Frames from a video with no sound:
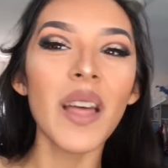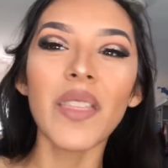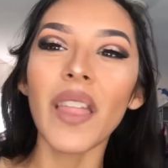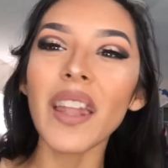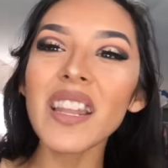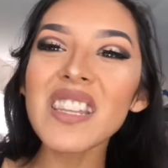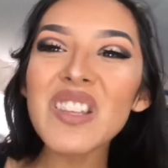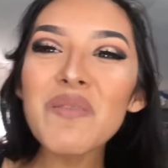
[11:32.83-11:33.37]

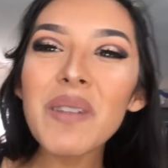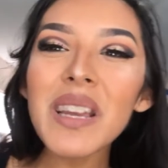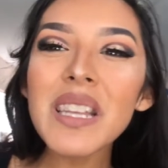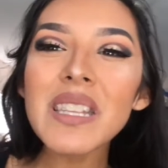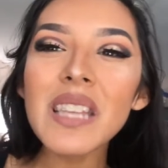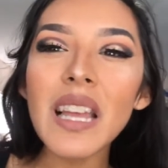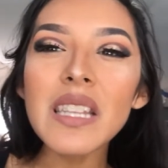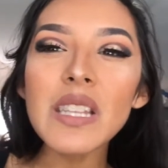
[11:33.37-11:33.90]
That doesn't
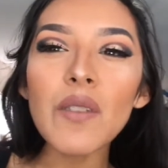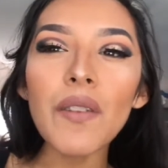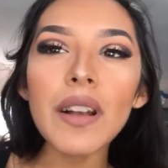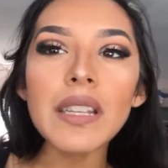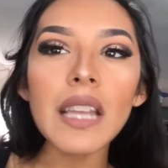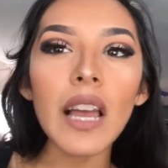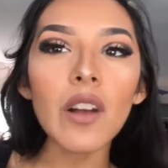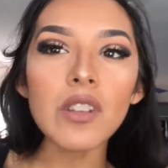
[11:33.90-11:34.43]
make sense if I
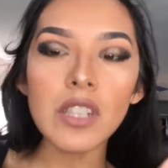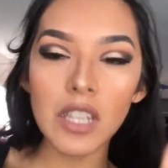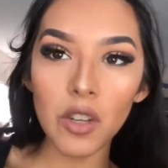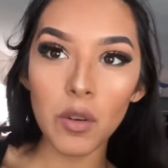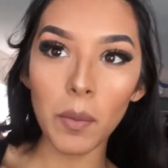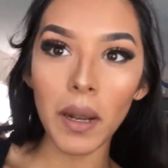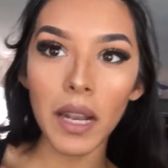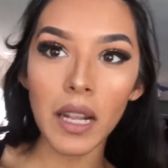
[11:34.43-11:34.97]
say I'll see
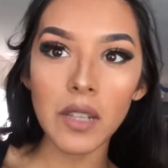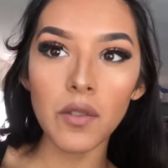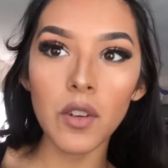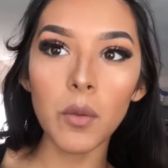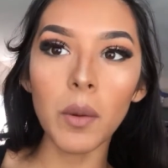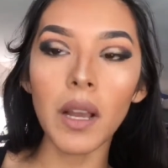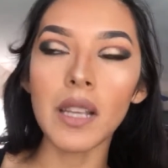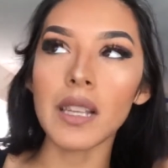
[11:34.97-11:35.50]
you in my next
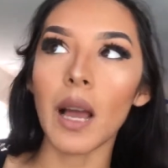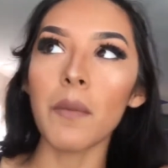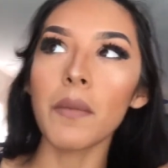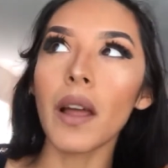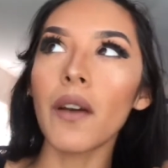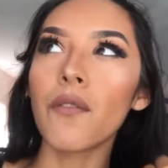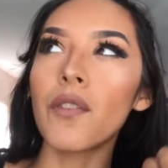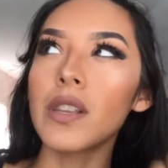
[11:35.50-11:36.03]
video because I'm
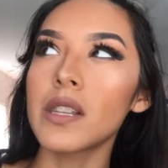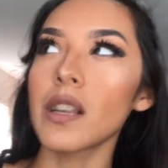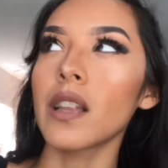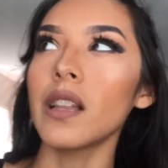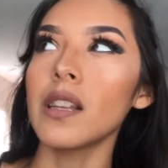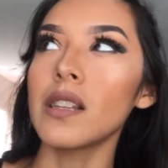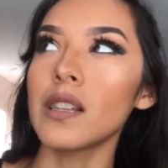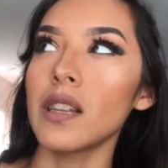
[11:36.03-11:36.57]
not
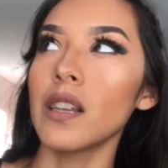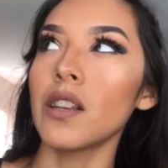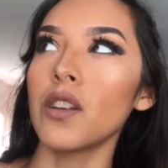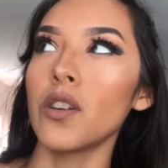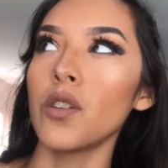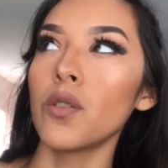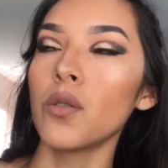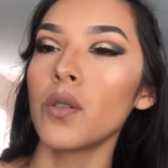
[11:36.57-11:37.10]
physically seeing
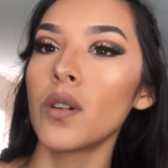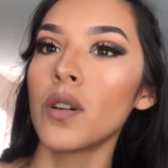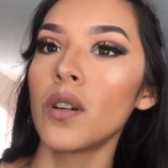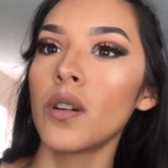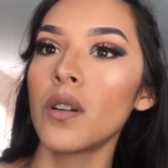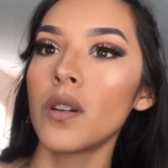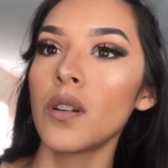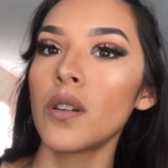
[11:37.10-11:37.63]
you.
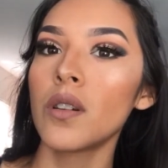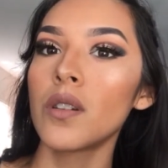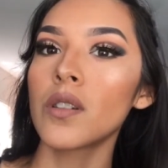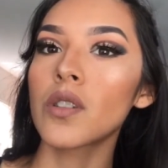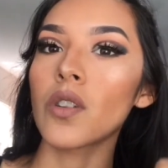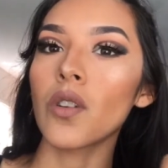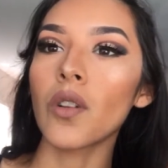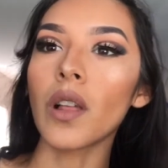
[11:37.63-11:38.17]

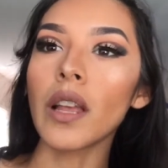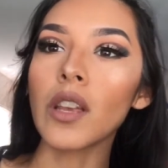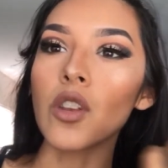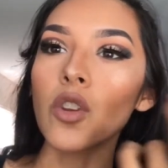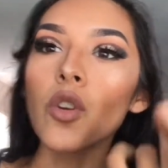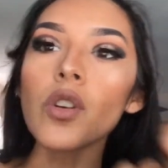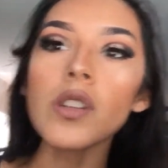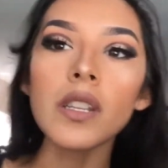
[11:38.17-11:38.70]
So like
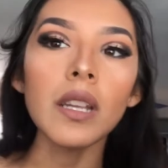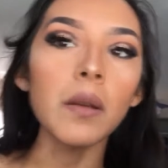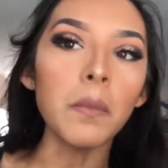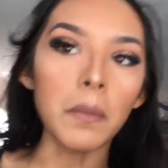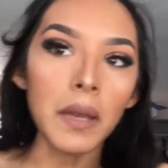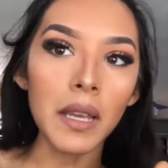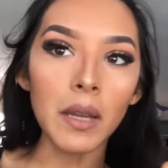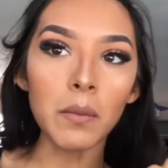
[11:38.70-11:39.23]
you'll see
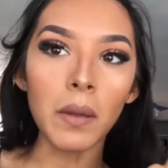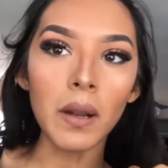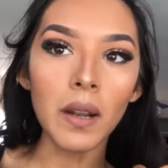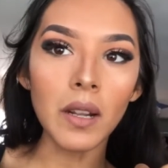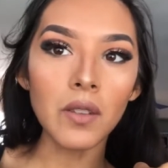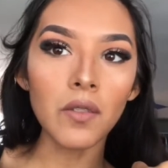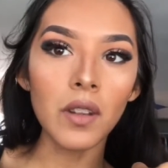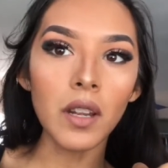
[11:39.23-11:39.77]
me in my
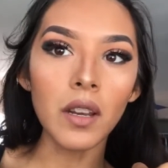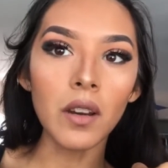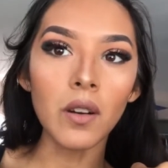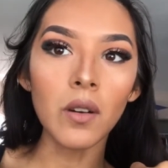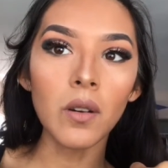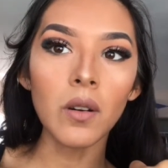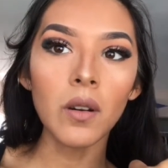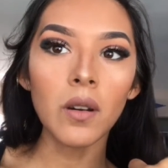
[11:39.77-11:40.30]
next
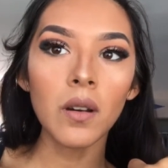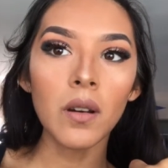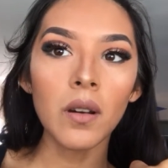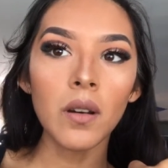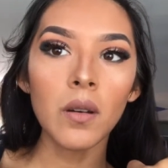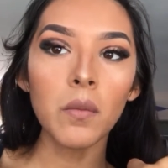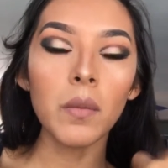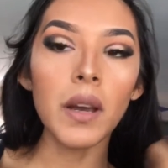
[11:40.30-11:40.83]
video.
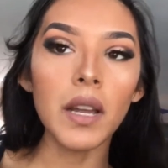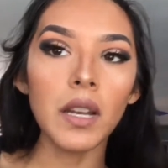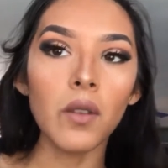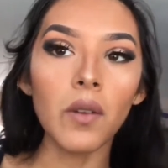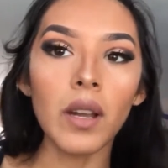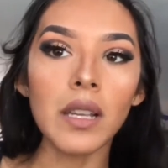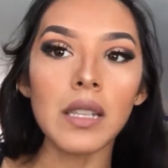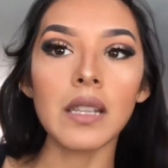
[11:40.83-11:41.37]
But
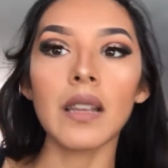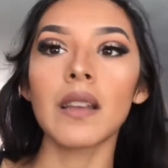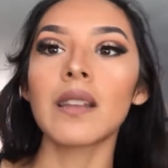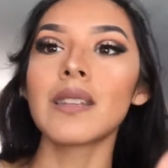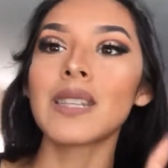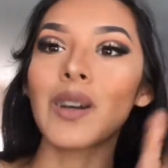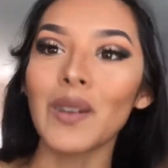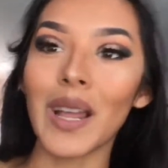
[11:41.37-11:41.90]
anyways.
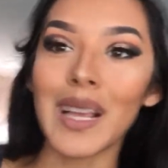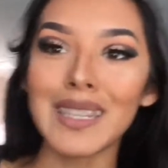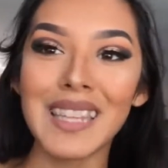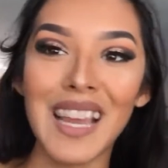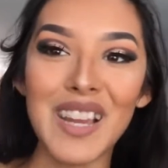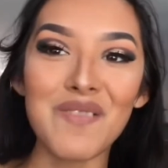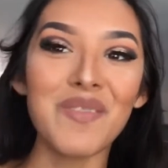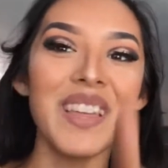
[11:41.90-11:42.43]
Till next
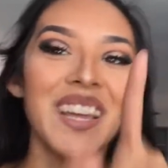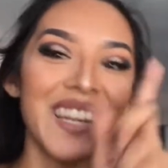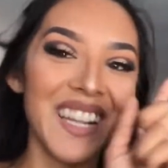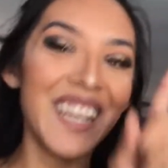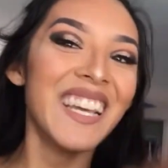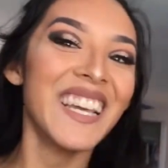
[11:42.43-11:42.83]
time then.